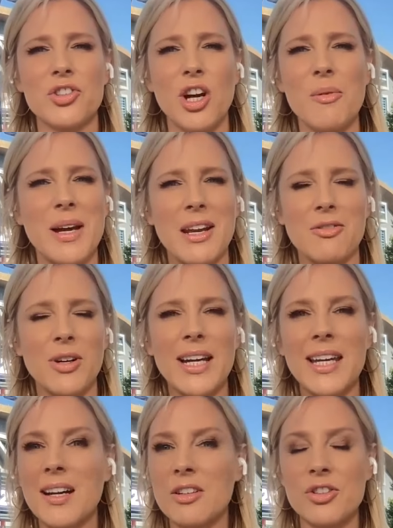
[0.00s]
showman,
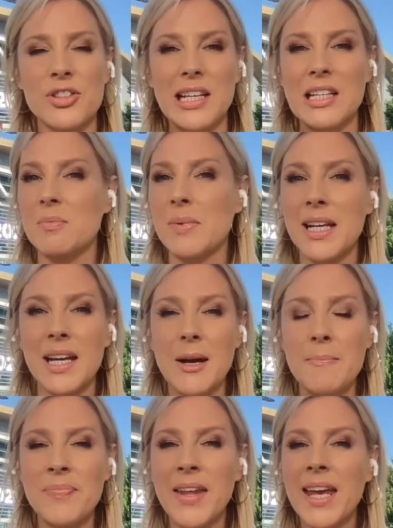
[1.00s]
right? He understands media.